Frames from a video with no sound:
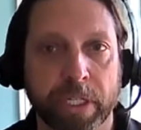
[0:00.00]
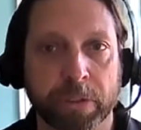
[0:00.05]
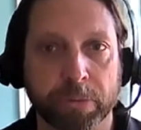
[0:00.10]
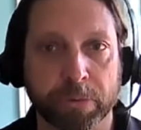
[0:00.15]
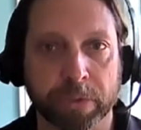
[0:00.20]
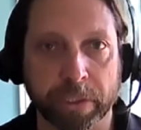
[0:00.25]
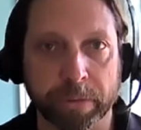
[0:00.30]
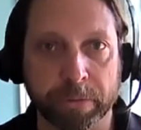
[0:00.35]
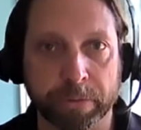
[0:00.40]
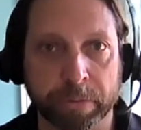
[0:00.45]

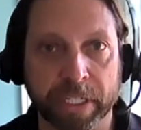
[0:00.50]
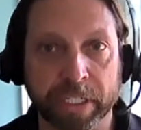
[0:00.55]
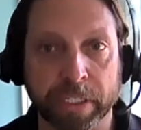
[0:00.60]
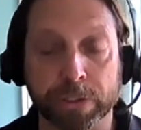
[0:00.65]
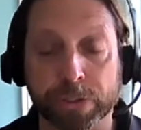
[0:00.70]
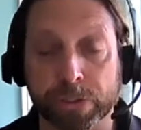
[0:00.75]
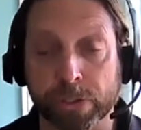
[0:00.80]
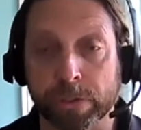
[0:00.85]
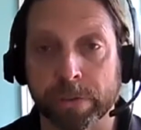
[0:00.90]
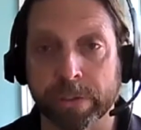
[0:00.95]
really making
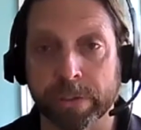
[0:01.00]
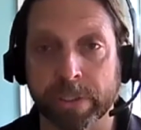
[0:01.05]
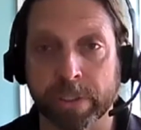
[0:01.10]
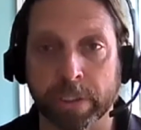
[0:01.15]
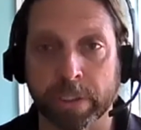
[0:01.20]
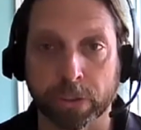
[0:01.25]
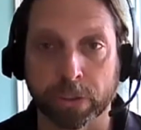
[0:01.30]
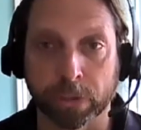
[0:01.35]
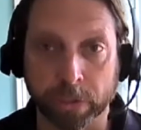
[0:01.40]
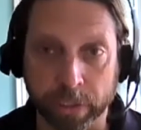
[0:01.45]
sure that
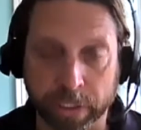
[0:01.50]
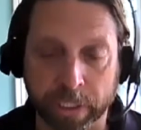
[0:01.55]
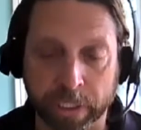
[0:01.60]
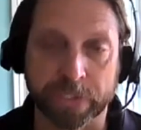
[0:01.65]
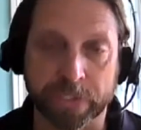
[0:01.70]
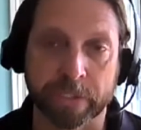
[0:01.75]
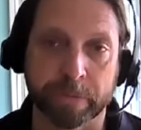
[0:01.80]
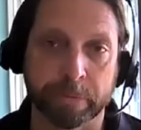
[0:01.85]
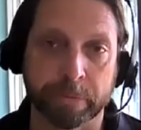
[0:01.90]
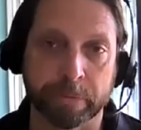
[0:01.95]
our current
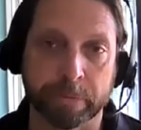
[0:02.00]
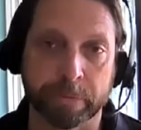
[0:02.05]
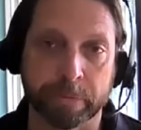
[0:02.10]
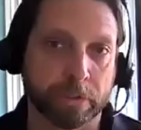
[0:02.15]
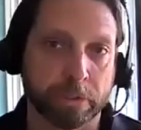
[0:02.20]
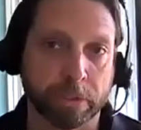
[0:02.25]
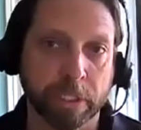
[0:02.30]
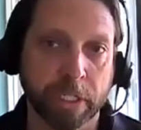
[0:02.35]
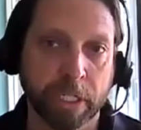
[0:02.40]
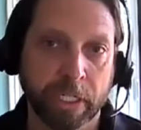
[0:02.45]
customers
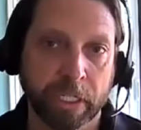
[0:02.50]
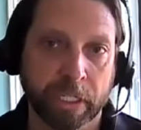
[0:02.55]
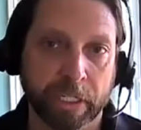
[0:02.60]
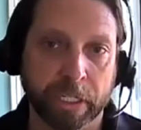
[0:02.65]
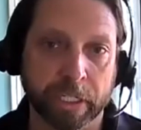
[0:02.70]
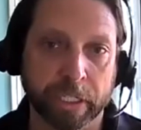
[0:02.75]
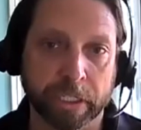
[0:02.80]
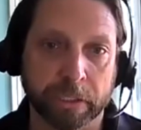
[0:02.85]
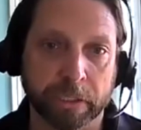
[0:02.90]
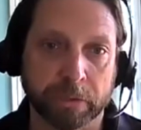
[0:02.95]
are
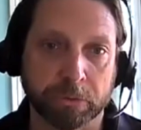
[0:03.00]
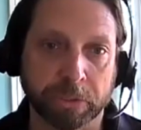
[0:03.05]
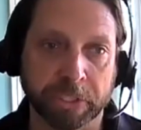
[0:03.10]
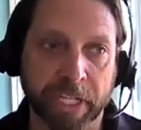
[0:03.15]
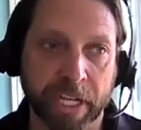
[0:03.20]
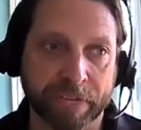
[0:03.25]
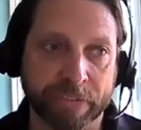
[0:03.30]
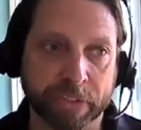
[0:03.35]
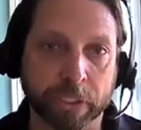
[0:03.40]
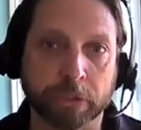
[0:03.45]
really
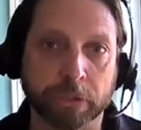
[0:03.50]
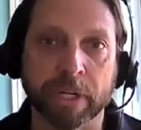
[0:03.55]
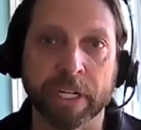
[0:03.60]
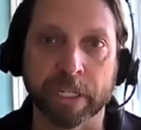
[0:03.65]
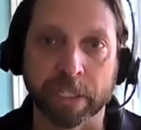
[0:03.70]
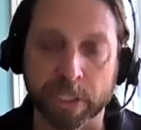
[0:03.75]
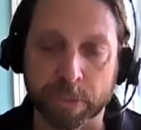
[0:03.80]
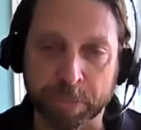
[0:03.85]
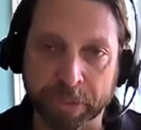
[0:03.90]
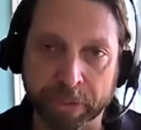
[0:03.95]
having a great
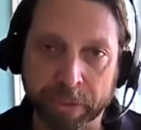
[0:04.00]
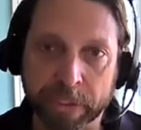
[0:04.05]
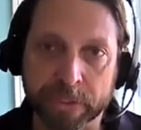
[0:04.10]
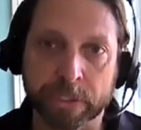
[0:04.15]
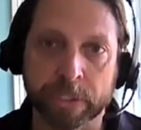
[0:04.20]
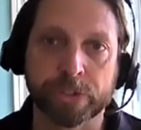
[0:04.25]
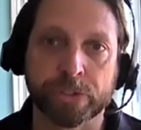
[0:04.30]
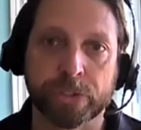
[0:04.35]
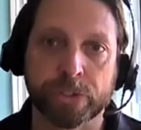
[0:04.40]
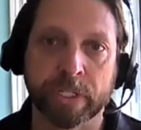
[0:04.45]
experience
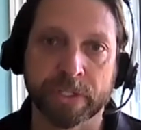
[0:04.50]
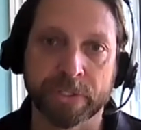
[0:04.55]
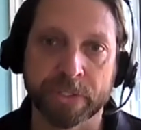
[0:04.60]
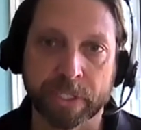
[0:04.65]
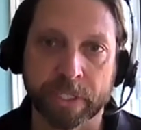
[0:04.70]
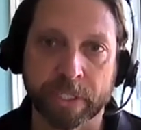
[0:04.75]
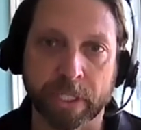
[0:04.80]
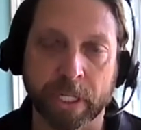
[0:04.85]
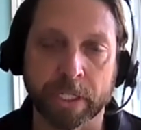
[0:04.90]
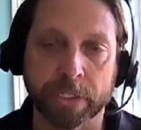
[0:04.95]
on transit
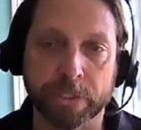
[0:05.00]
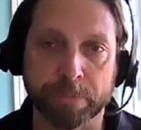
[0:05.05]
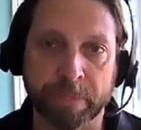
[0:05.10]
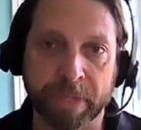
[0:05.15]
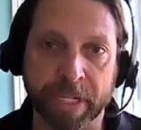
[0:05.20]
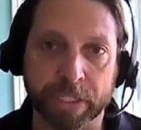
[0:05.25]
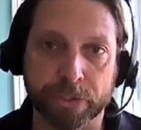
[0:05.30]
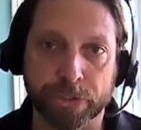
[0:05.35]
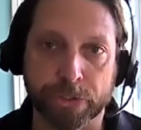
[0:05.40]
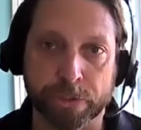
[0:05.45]
and
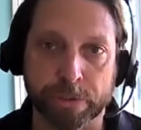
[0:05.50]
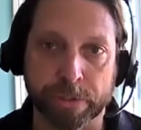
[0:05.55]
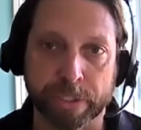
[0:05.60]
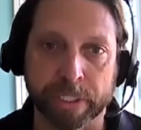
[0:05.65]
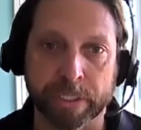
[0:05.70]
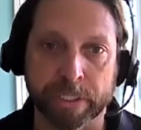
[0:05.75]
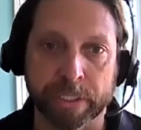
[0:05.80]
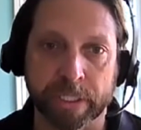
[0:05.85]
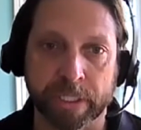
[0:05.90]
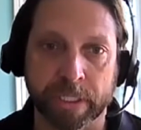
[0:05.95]
make sure
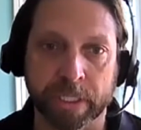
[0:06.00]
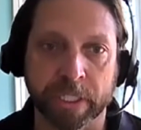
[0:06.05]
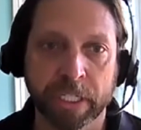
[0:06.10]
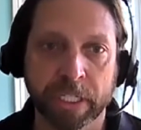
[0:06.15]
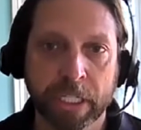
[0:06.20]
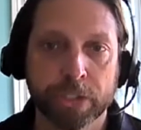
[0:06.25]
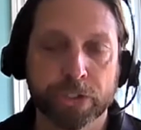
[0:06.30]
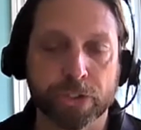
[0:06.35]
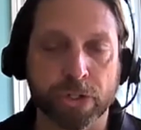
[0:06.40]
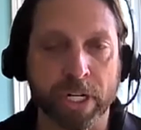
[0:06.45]
that
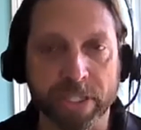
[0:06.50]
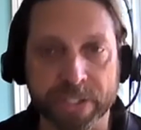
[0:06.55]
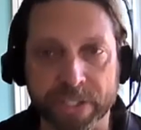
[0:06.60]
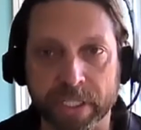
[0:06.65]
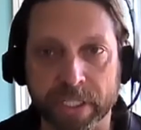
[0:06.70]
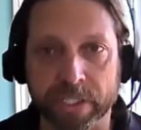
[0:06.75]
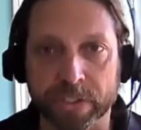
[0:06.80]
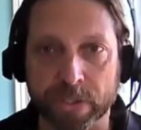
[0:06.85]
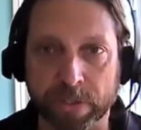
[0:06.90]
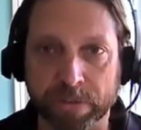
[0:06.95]
transit
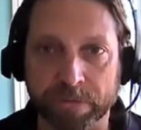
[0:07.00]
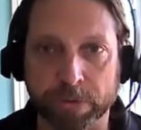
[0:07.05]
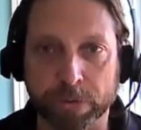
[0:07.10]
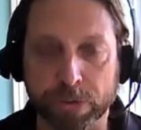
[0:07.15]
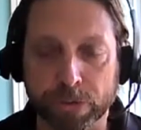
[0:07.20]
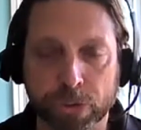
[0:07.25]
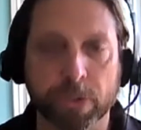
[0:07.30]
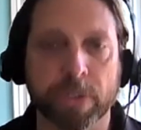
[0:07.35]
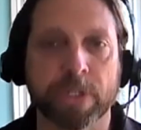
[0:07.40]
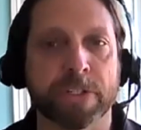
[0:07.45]
is their
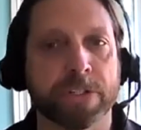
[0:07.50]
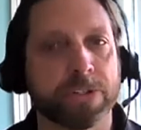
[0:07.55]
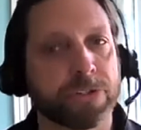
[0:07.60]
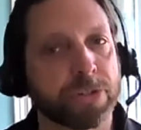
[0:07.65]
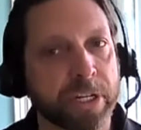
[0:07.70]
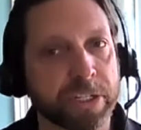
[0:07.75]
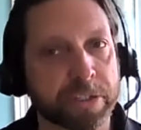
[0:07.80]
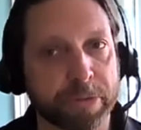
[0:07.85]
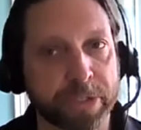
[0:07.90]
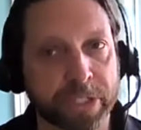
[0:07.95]
first choice in
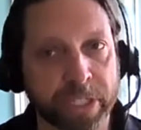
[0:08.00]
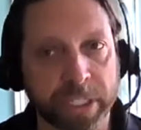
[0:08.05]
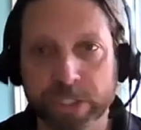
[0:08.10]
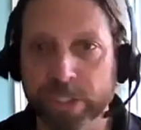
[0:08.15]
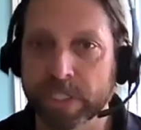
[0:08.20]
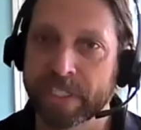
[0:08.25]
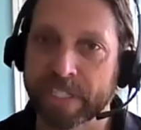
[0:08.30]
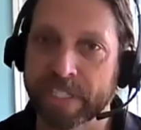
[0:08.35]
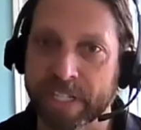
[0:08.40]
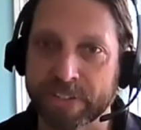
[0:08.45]

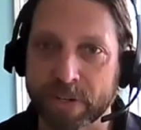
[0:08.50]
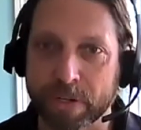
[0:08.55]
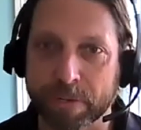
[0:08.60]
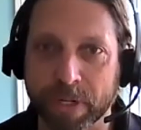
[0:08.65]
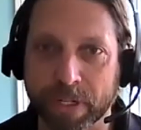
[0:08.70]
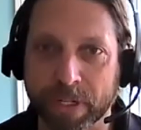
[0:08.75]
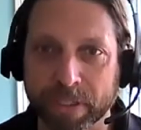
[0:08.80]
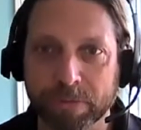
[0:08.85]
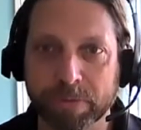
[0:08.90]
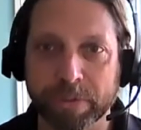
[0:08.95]
transportation. That's our
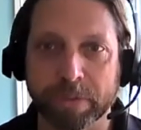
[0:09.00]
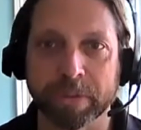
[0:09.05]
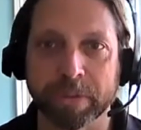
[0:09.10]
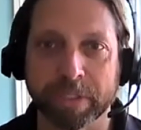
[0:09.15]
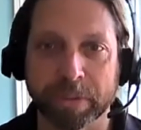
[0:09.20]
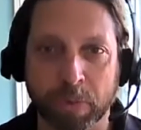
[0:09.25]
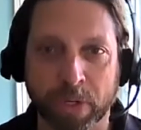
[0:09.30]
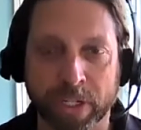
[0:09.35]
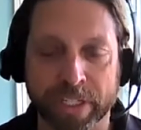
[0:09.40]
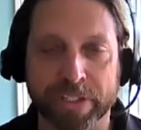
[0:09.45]
motto. We really
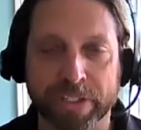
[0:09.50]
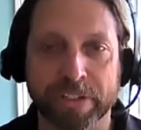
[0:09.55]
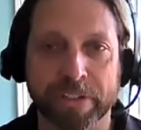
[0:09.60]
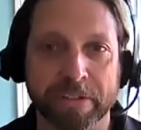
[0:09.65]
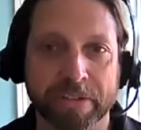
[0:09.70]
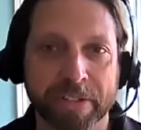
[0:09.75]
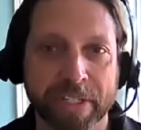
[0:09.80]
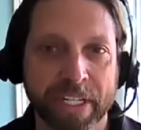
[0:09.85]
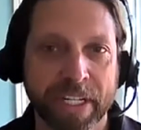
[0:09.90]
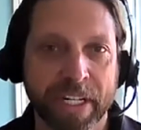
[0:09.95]
want
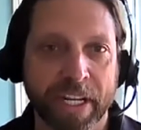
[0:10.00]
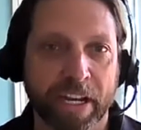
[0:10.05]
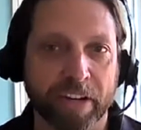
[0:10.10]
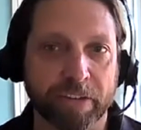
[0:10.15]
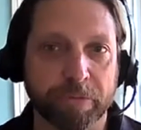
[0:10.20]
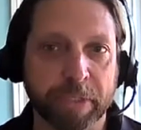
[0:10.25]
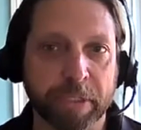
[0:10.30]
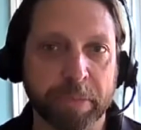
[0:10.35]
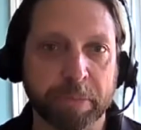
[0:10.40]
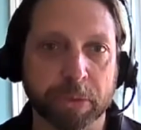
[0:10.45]
to
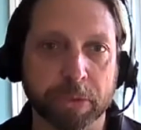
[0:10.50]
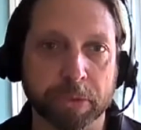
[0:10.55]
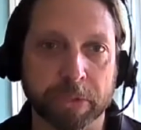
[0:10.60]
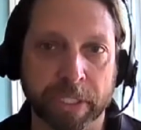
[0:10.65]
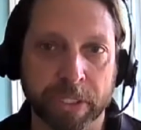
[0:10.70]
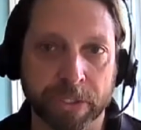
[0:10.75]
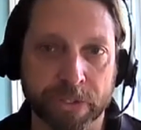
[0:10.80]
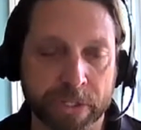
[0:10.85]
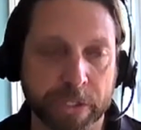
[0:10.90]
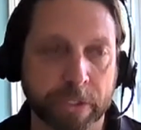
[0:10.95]
have people
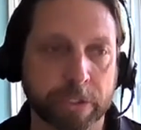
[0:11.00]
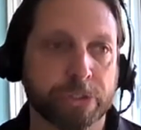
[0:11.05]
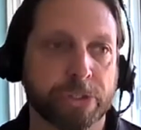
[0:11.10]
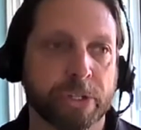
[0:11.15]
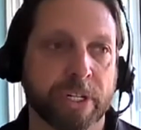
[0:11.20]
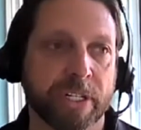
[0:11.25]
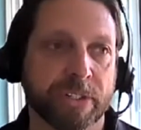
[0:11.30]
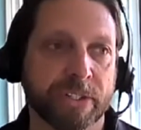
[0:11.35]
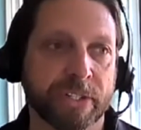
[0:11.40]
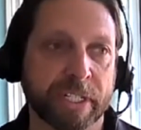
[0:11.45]
consider
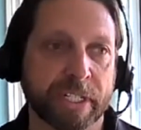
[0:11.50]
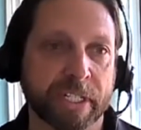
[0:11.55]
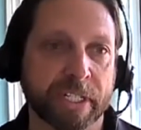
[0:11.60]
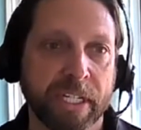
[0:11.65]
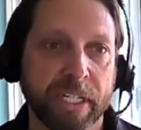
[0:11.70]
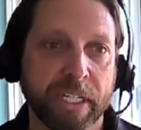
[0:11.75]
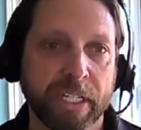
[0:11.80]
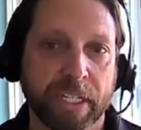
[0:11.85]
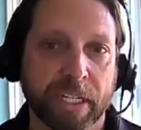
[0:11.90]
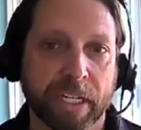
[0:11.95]
transit
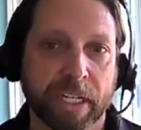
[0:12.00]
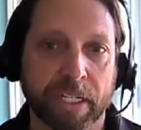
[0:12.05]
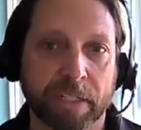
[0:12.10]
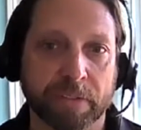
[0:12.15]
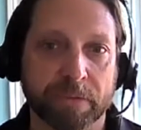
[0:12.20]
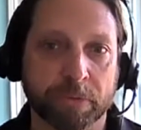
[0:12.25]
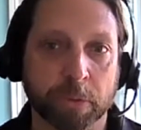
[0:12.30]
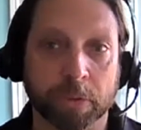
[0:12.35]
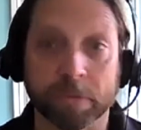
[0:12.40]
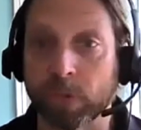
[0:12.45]

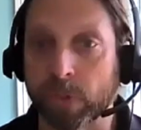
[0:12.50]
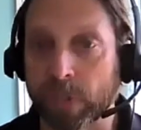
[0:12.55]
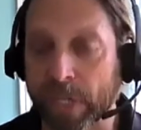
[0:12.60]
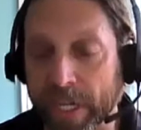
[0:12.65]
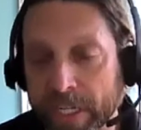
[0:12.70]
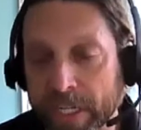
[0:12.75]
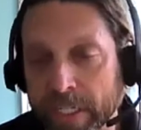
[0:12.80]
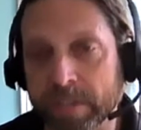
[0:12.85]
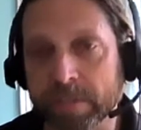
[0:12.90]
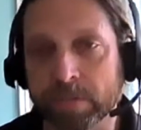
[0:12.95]
for a
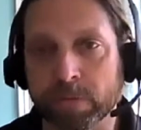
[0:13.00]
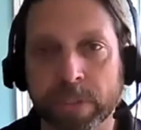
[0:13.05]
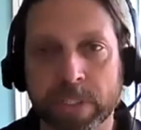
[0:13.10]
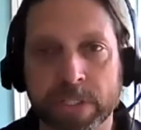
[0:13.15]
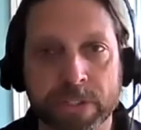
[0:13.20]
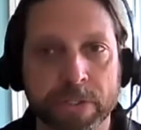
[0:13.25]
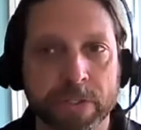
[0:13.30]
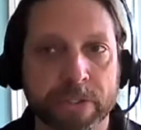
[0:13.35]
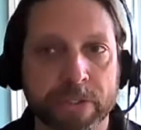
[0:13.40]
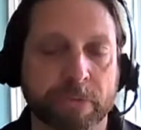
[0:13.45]
variety of
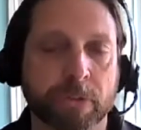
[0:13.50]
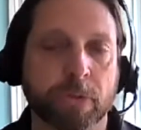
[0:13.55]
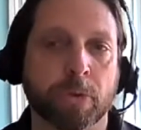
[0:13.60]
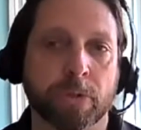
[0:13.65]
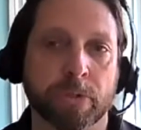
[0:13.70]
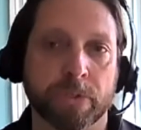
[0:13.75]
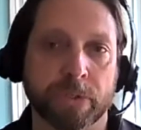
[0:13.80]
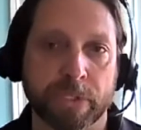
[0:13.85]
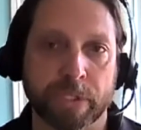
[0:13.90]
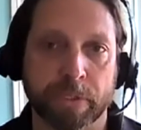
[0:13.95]
reasons, of
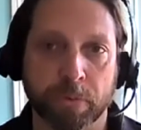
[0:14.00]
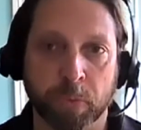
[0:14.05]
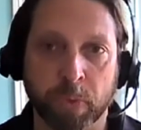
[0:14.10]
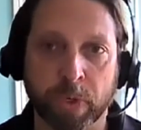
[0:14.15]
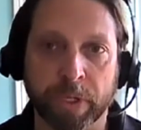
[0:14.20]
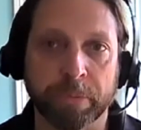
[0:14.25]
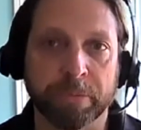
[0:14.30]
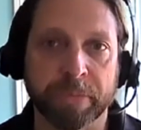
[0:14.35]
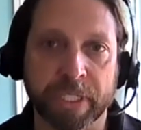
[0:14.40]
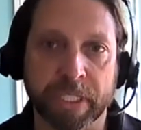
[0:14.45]
course,
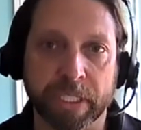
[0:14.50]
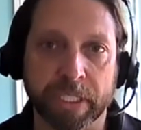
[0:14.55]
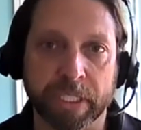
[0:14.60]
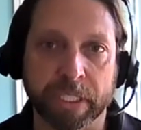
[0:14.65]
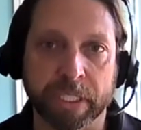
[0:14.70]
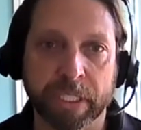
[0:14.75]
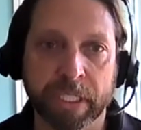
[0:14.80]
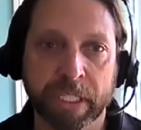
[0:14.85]
one being